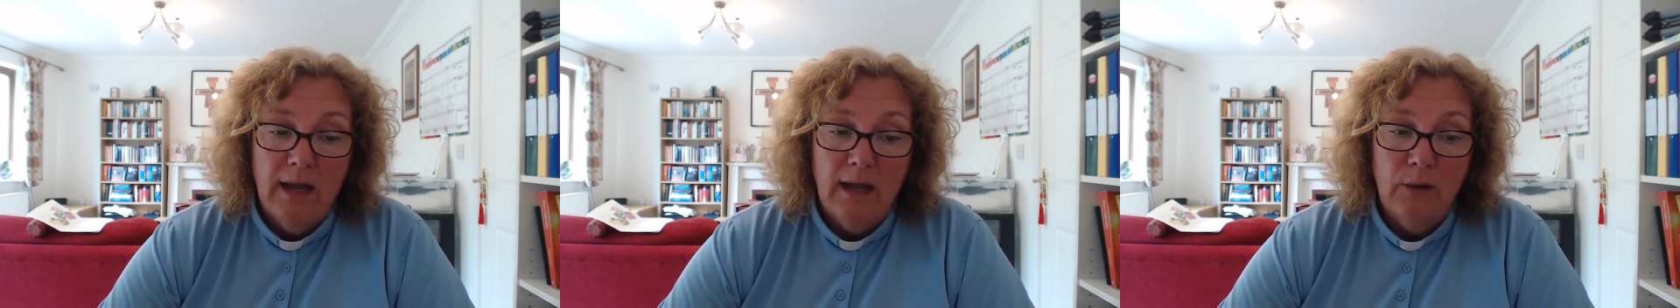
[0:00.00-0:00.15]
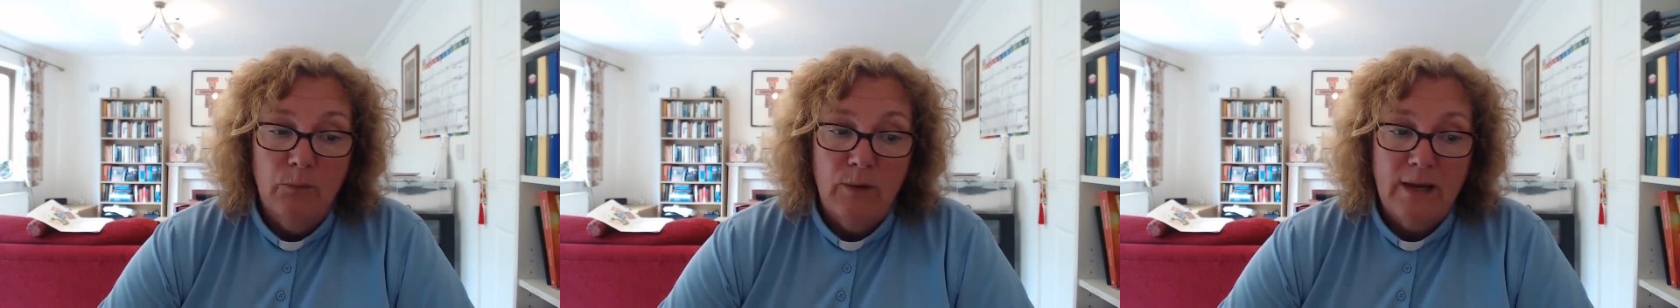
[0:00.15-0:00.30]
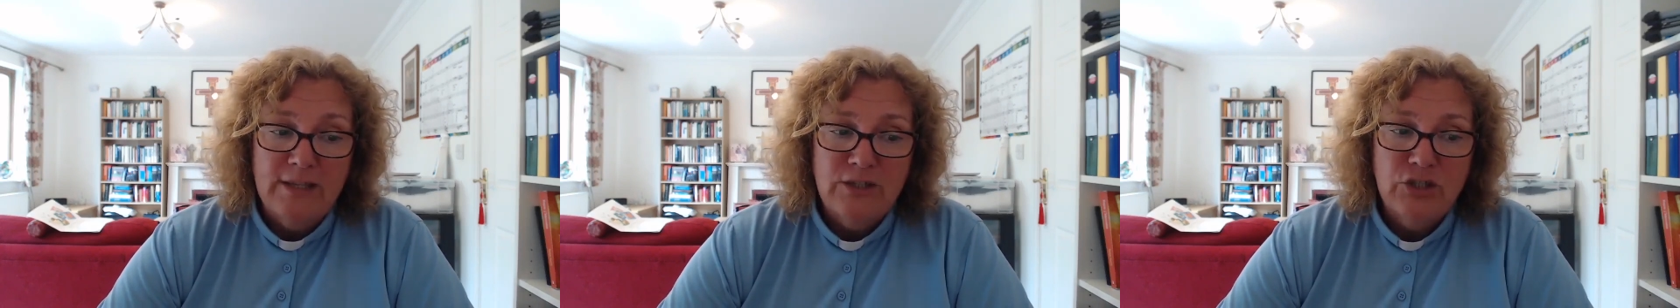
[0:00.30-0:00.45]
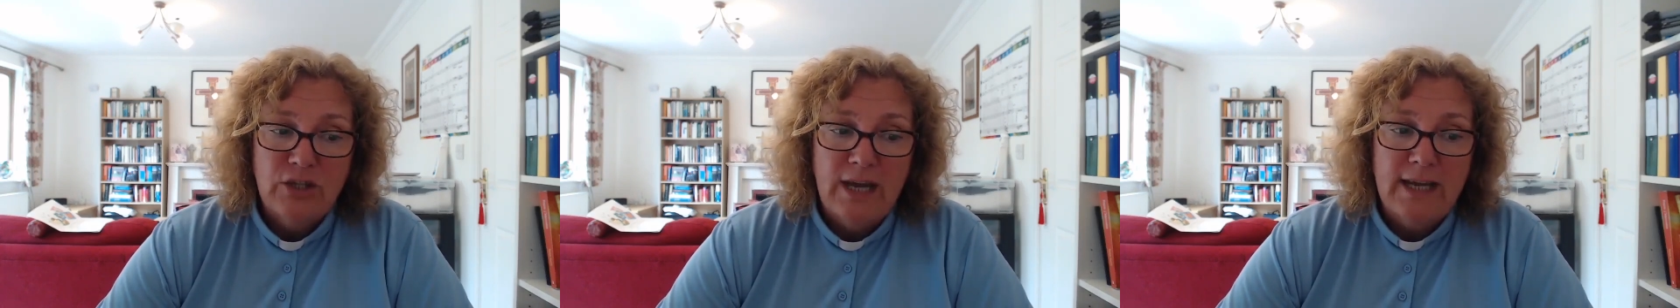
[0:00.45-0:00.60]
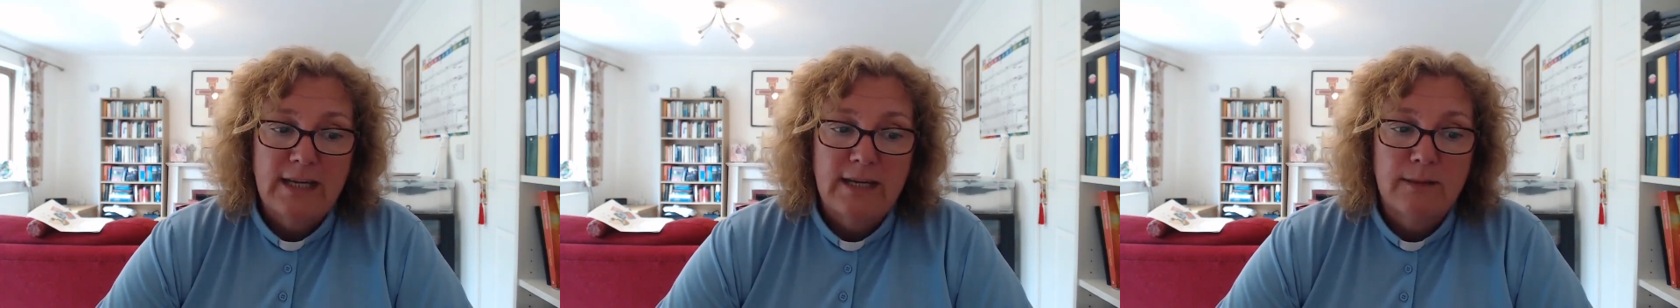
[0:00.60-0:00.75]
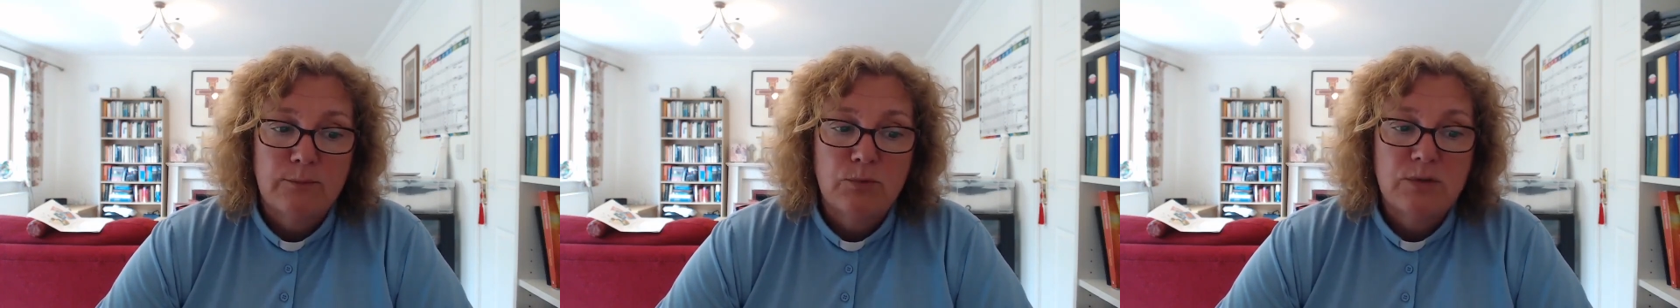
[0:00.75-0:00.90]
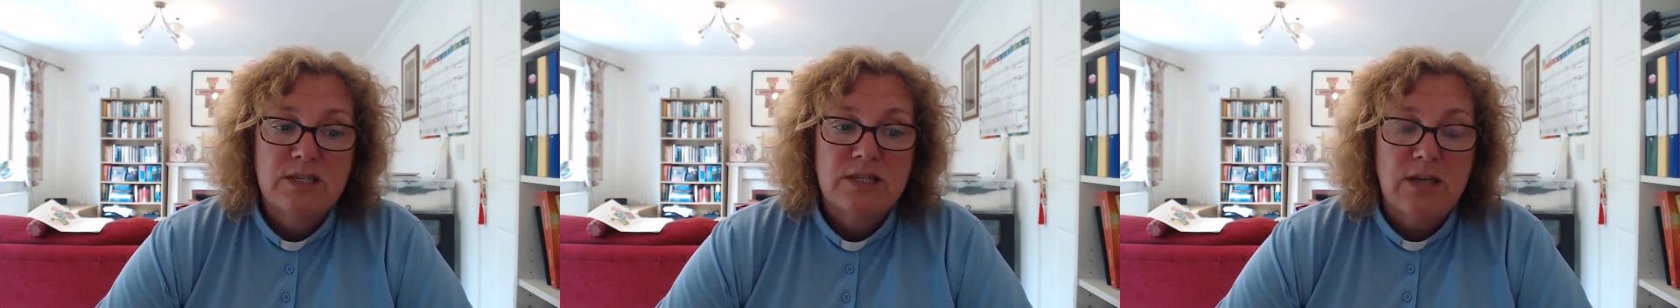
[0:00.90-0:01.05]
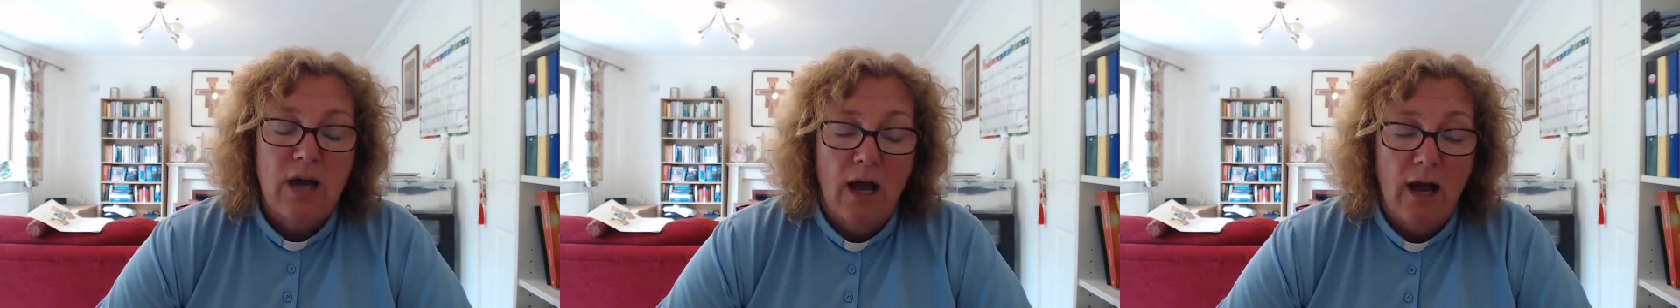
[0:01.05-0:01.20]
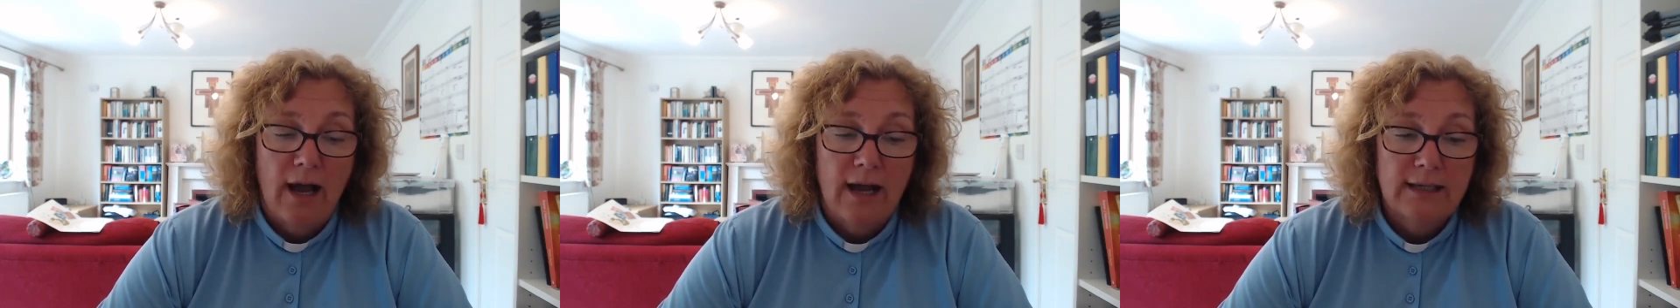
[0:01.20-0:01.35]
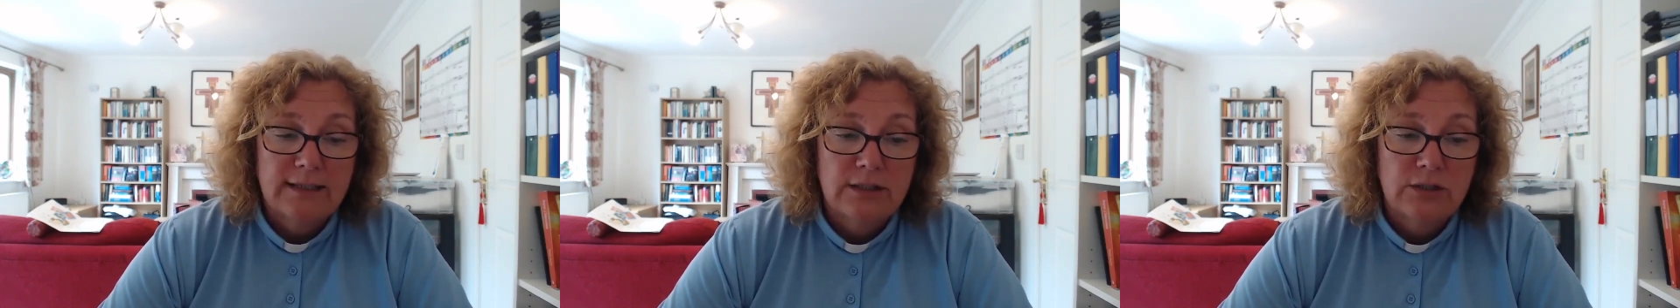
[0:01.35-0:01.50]
And when Jacob was
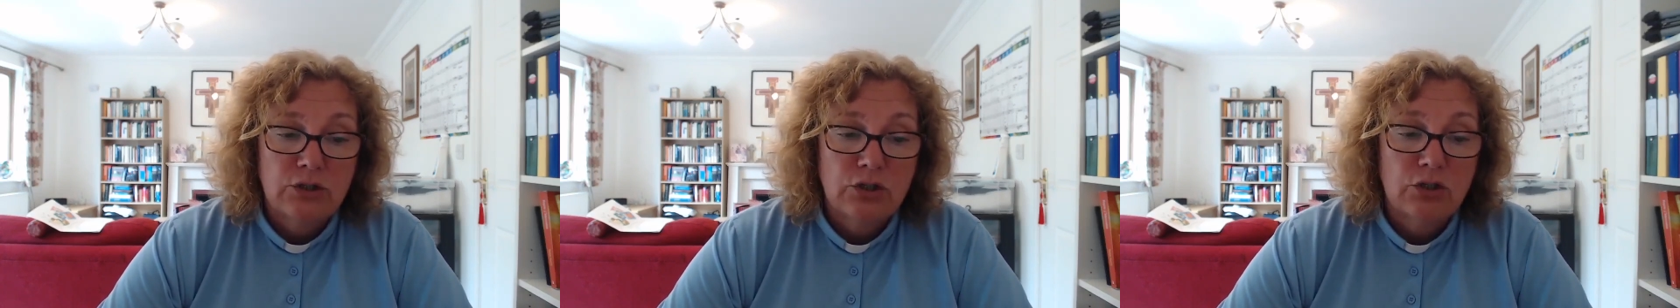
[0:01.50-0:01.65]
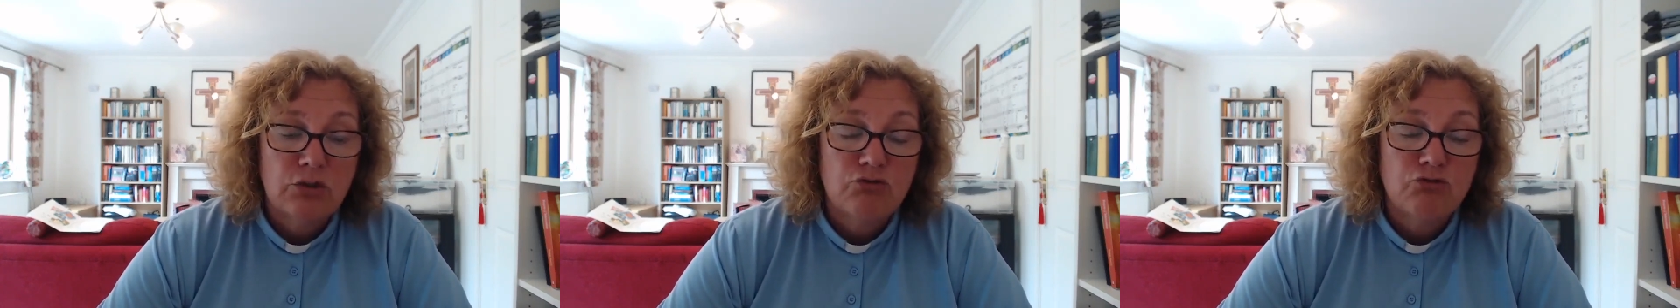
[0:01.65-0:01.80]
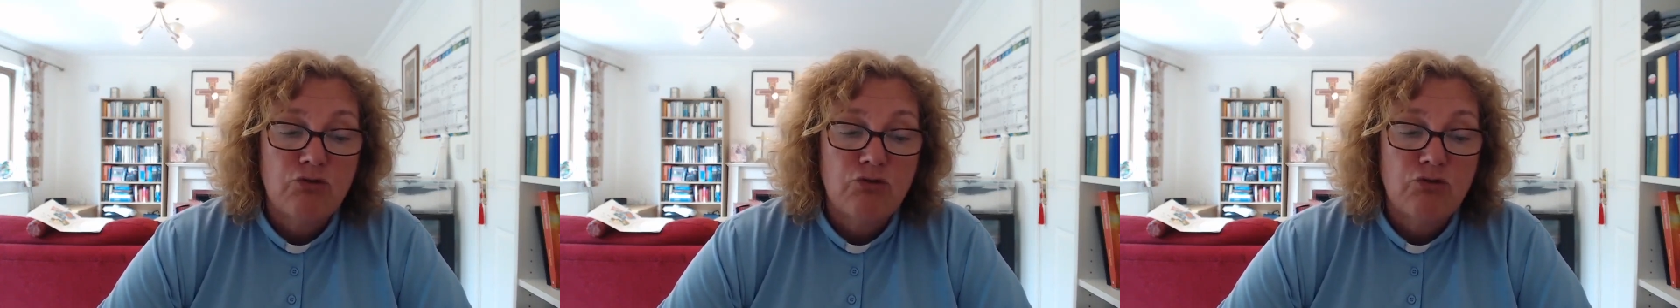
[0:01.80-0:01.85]
tired and could